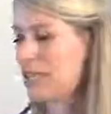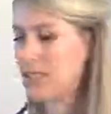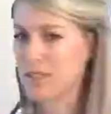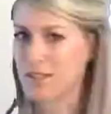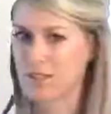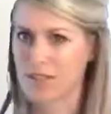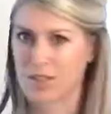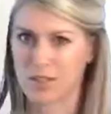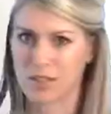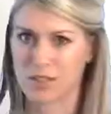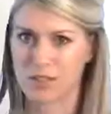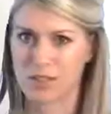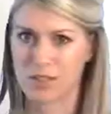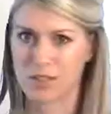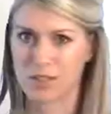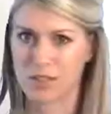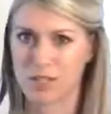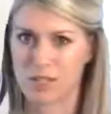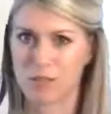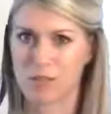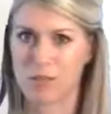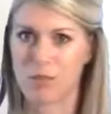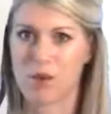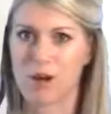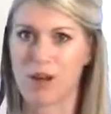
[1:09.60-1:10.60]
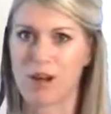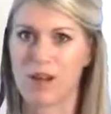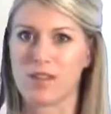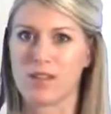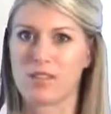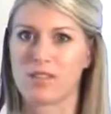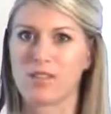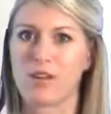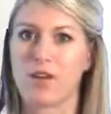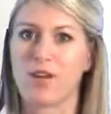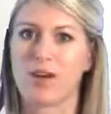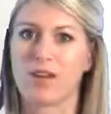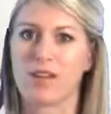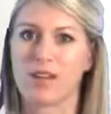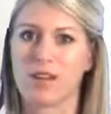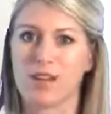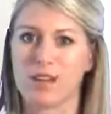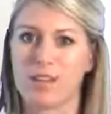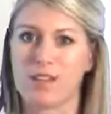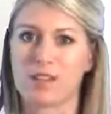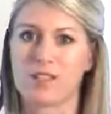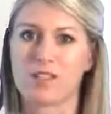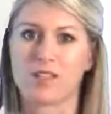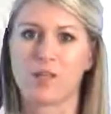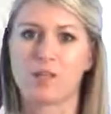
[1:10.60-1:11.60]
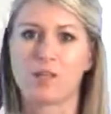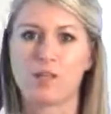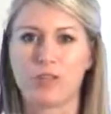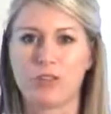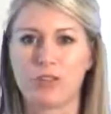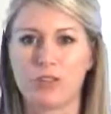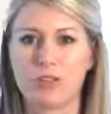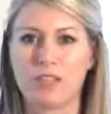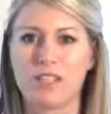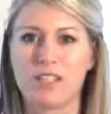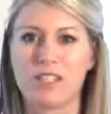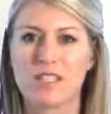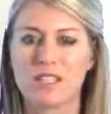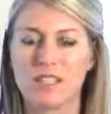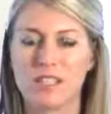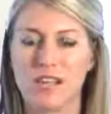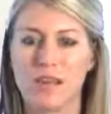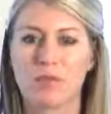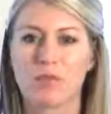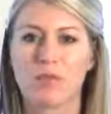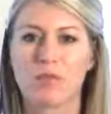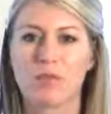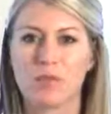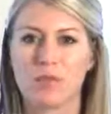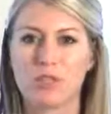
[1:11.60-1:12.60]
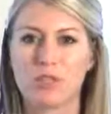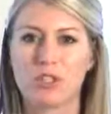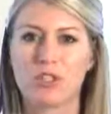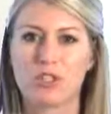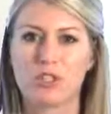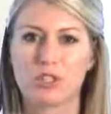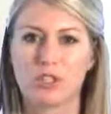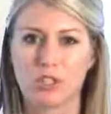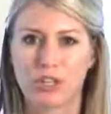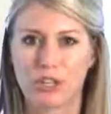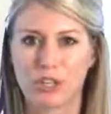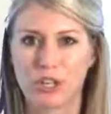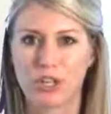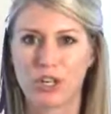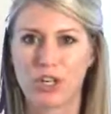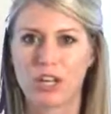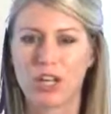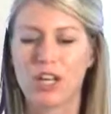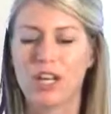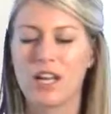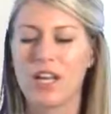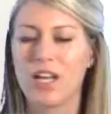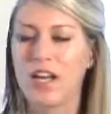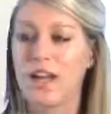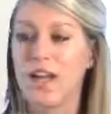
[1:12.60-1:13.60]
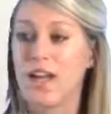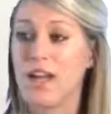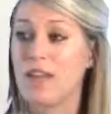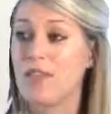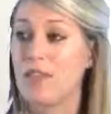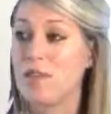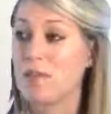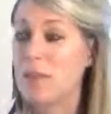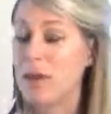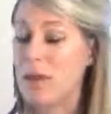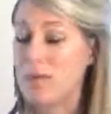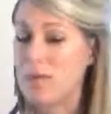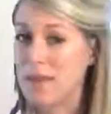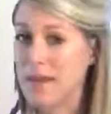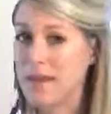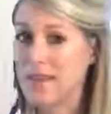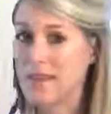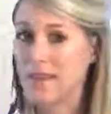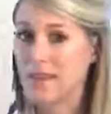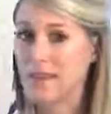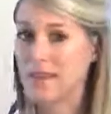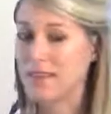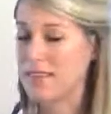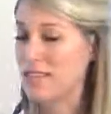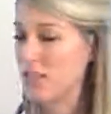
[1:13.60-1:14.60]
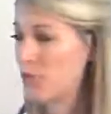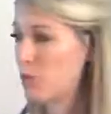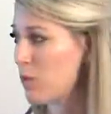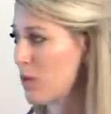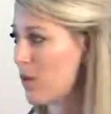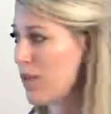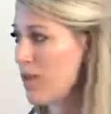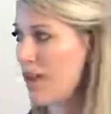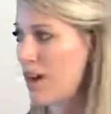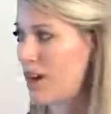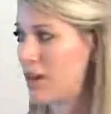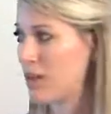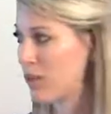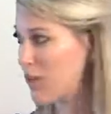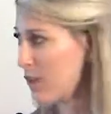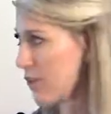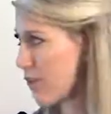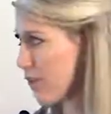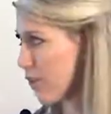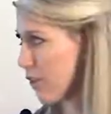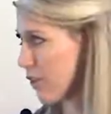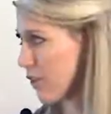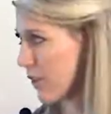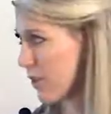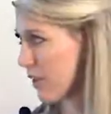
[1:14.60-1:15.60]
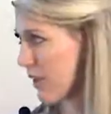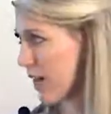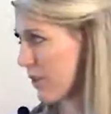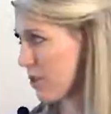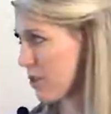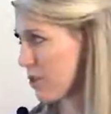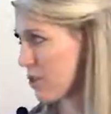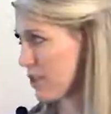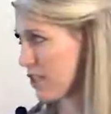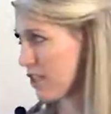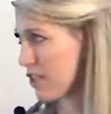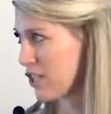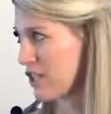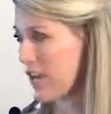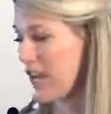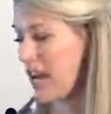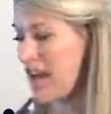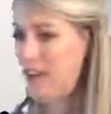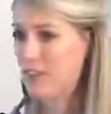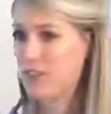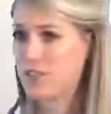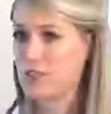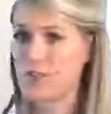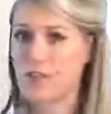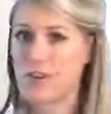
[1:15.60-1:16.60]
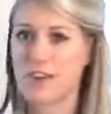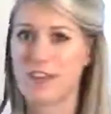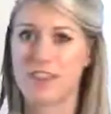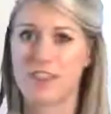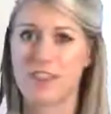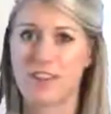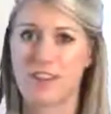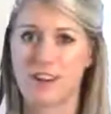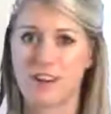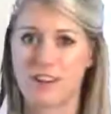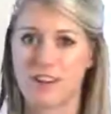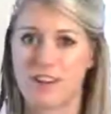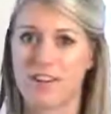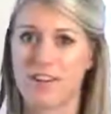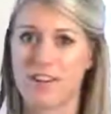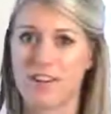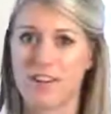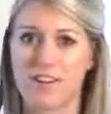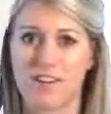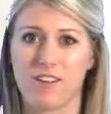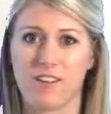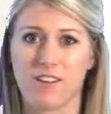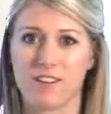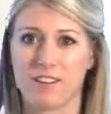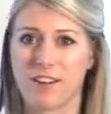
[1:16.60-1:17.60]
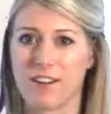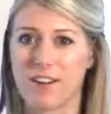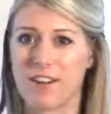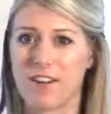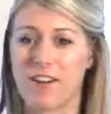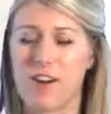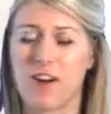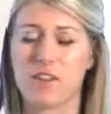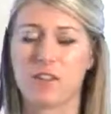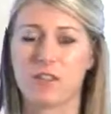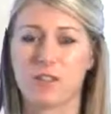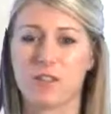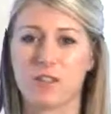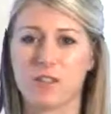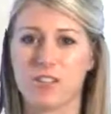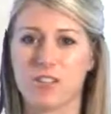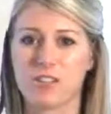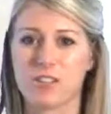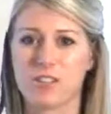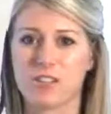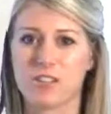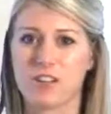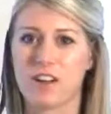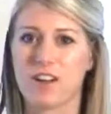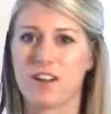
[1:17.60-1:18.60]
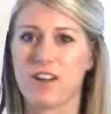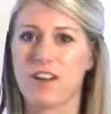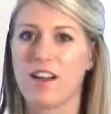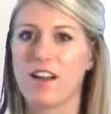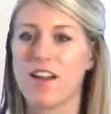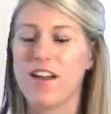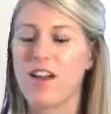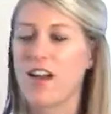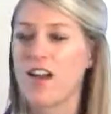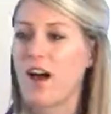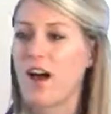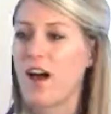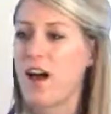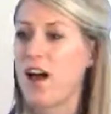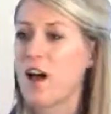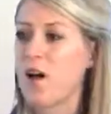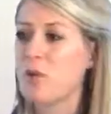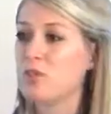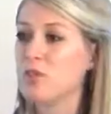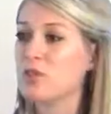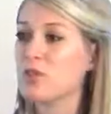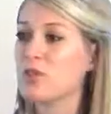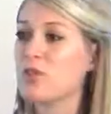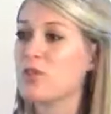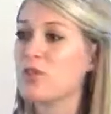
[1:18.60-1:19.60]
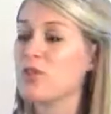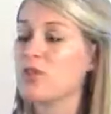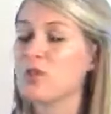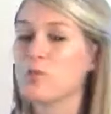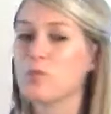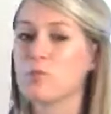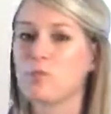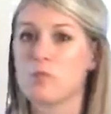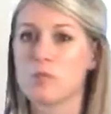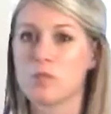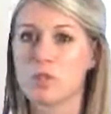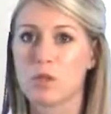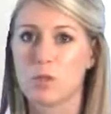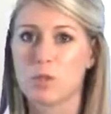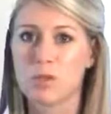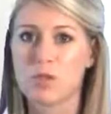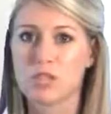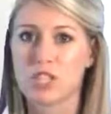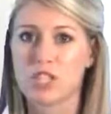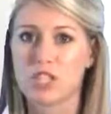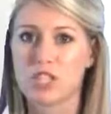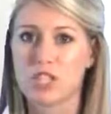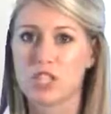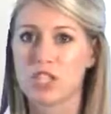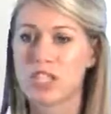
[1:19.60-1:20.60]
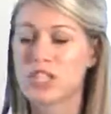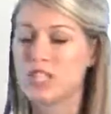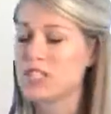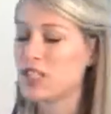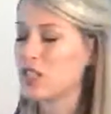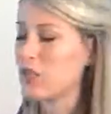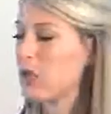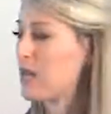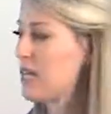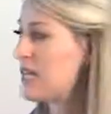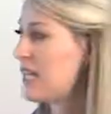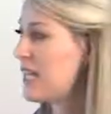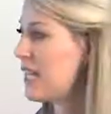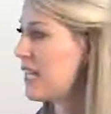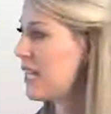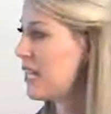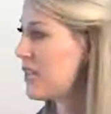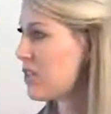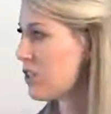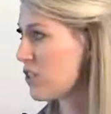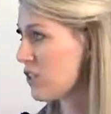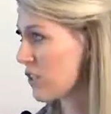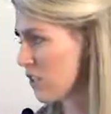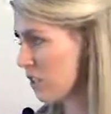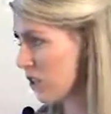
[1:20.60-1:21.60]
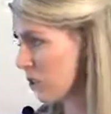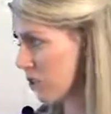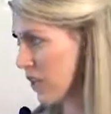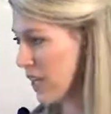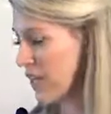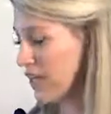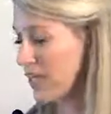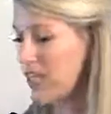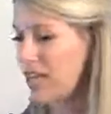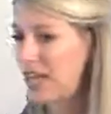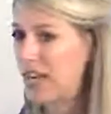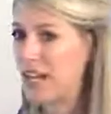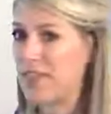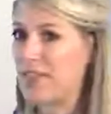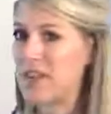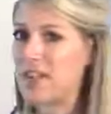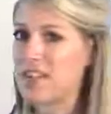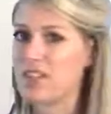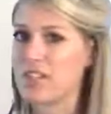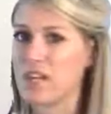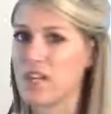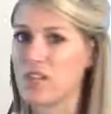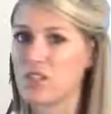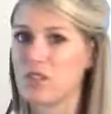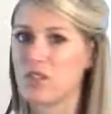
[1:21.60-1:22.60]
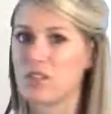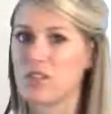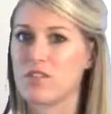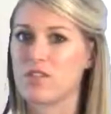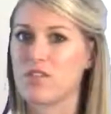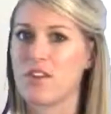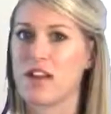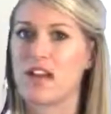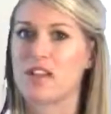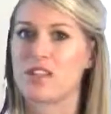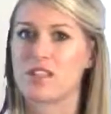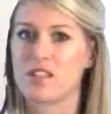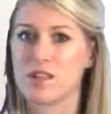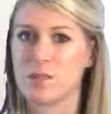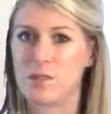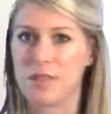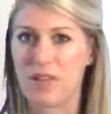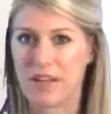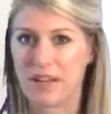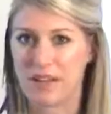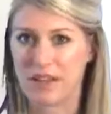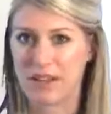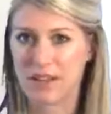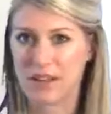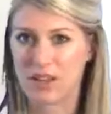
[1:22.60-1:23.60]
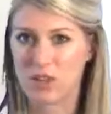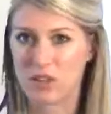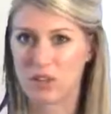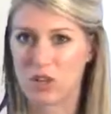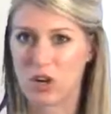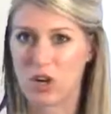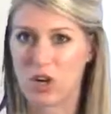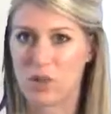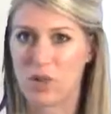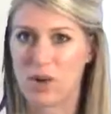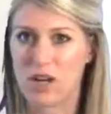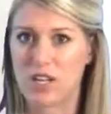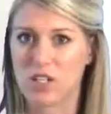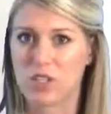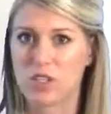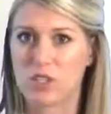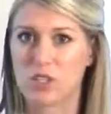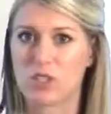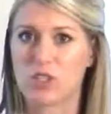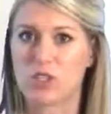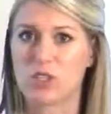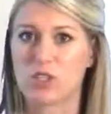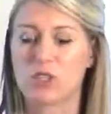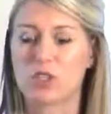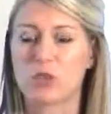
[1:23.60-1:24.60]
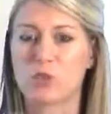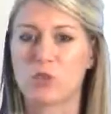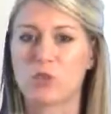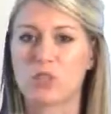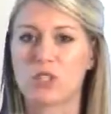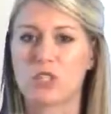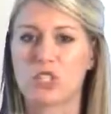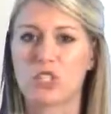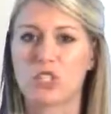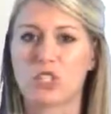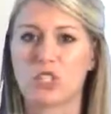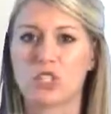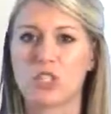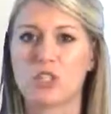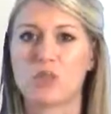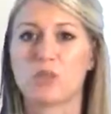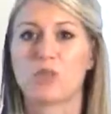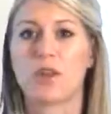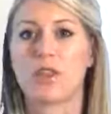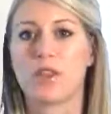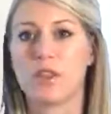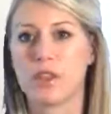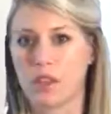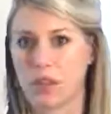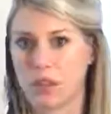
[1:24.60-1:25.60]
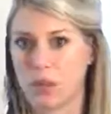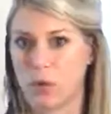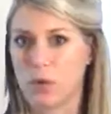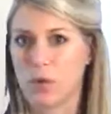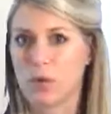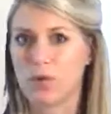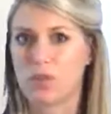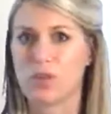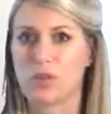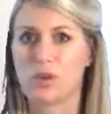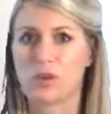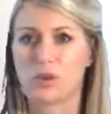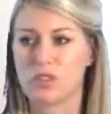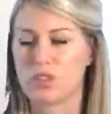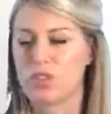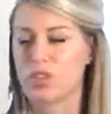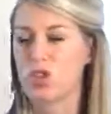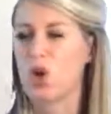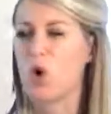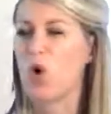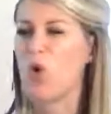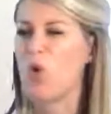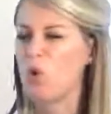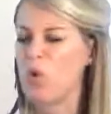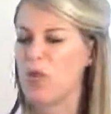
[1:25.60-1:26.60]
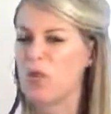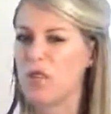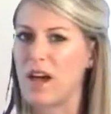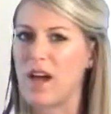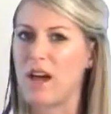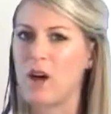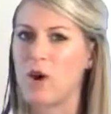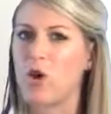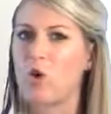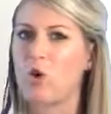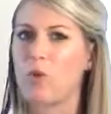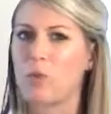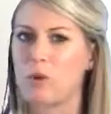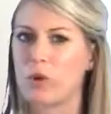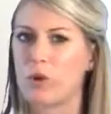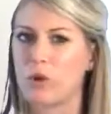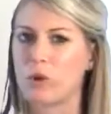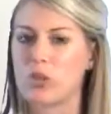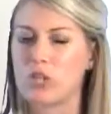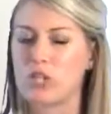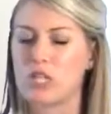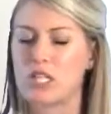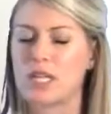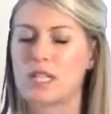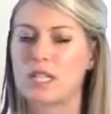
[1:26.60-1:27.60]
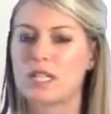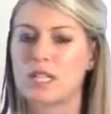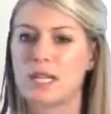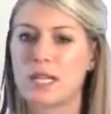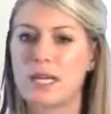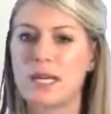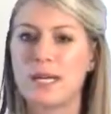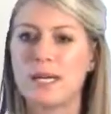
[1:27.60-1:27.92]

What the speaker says: it's a skinless chicken breast, so again, that's going to be your leanest type of meat that you can cook. And then by baking it, that's one of the healthiest cooking options that you have. So right there, you're off to a good start. You use the 2% cheese, so again, it's trying to cut out that saturated fat and some of that cholesterol by choosing 2% cheese rather than going for just a whole fat, whole milk cheese.